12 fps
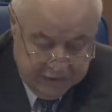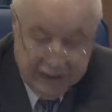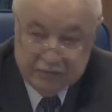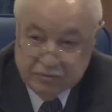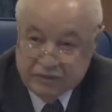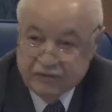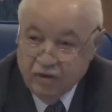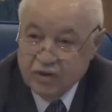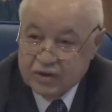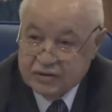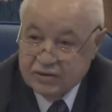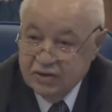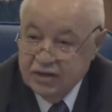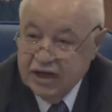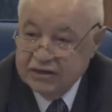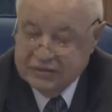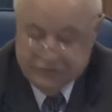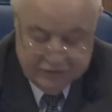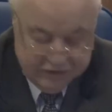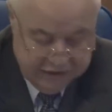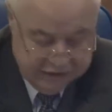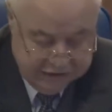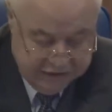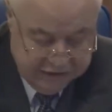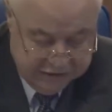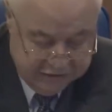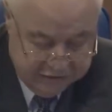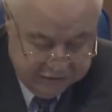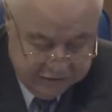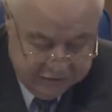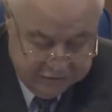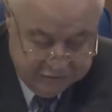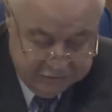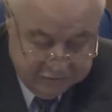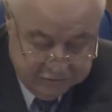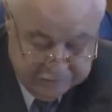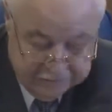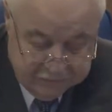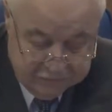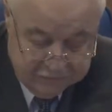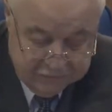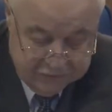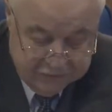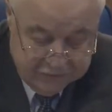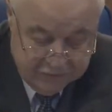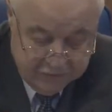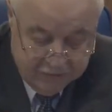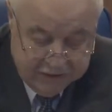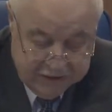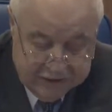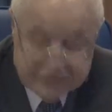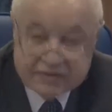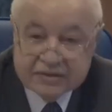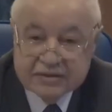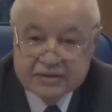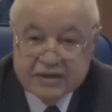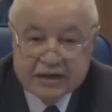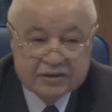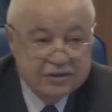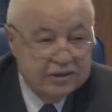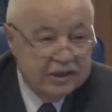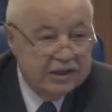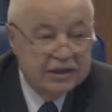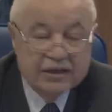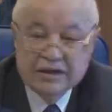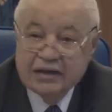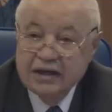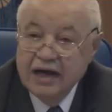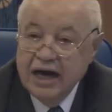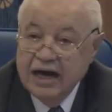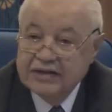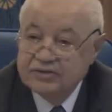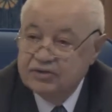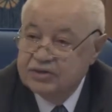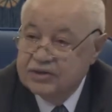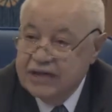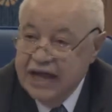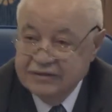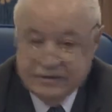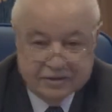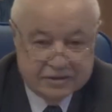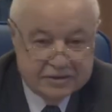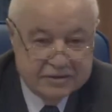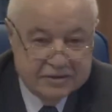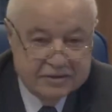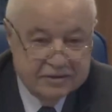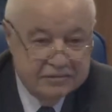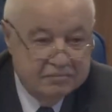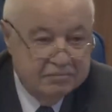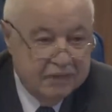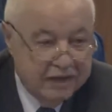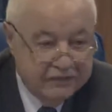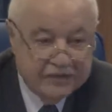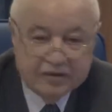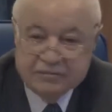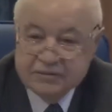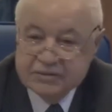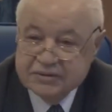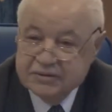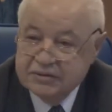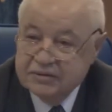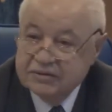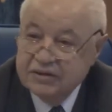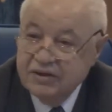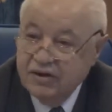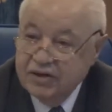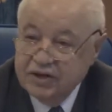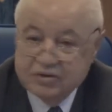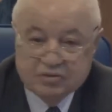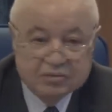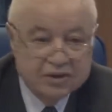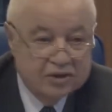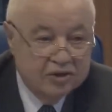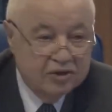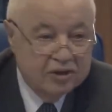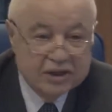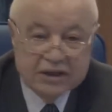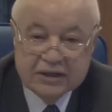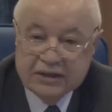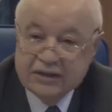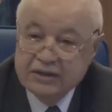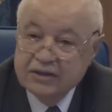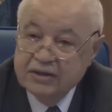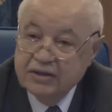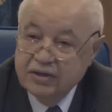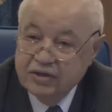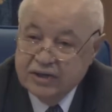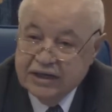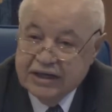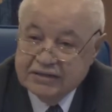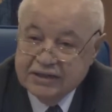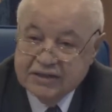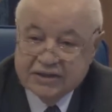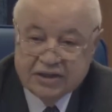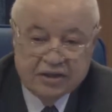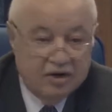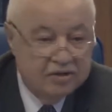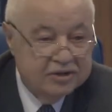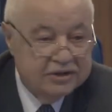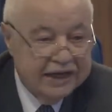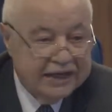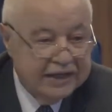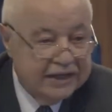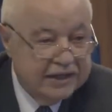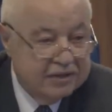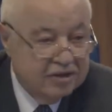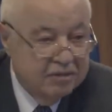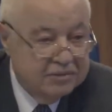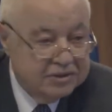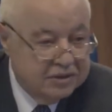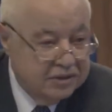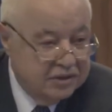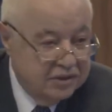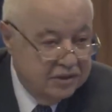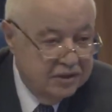And we focus on artificial intelligence. We need sectoral ISO standards. My firm is honored to be the only organization on the technical committee,